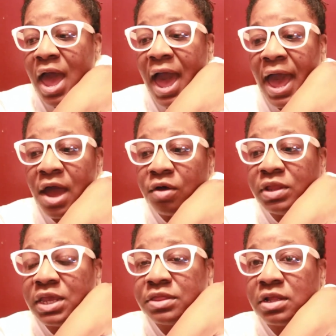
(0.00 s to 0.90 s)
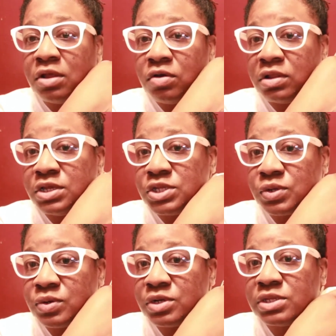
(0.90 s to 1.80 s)
I only get the locally
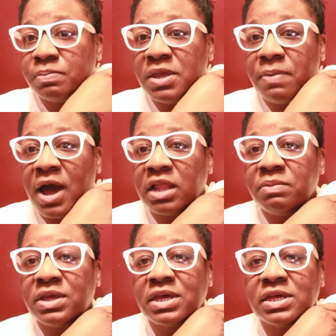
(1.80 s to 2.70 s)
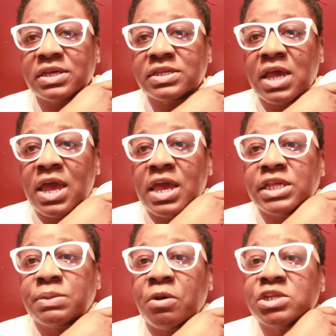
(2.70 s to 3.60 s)
sourced bee pollen because
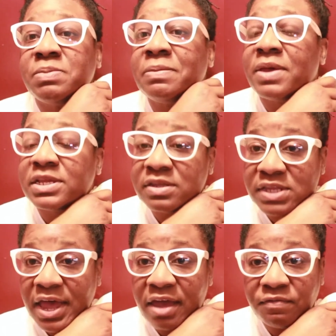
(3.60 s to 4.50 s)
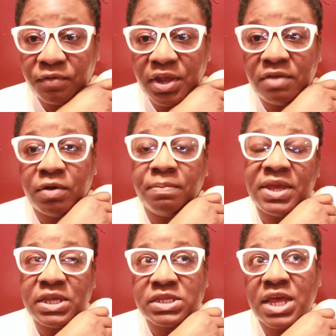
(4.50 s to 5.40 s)
it's supposed to be pesticide free, where
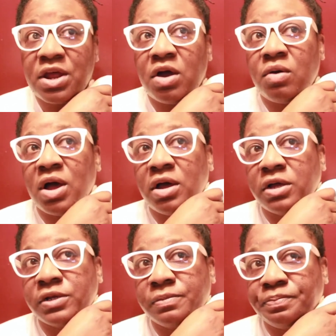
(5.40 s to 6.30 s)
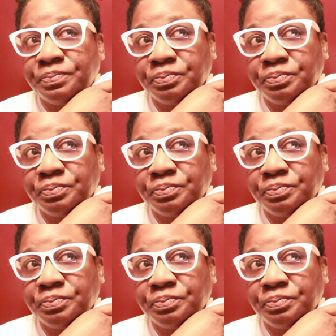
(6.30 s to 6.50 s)
bees, they don't